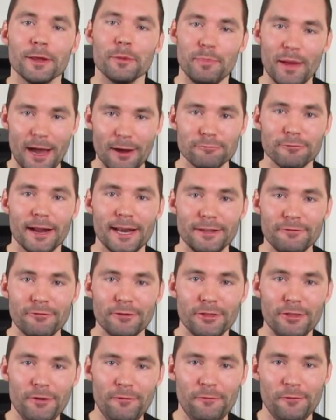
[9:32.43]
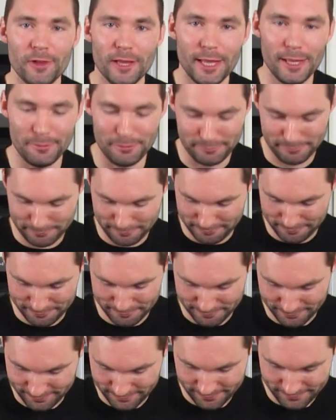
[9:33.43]
about ready for the flip.
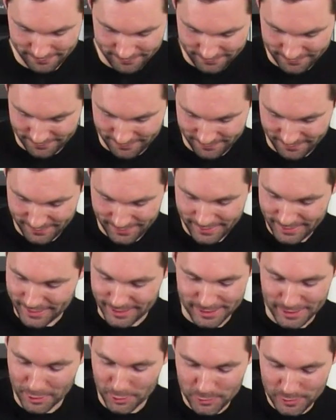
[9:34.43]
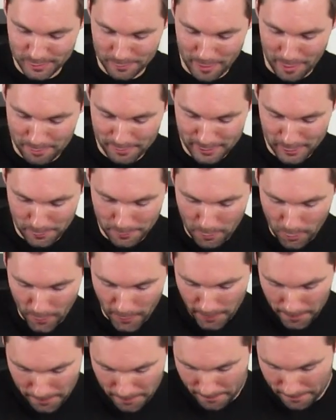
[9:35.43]
Just loosen him up a little more.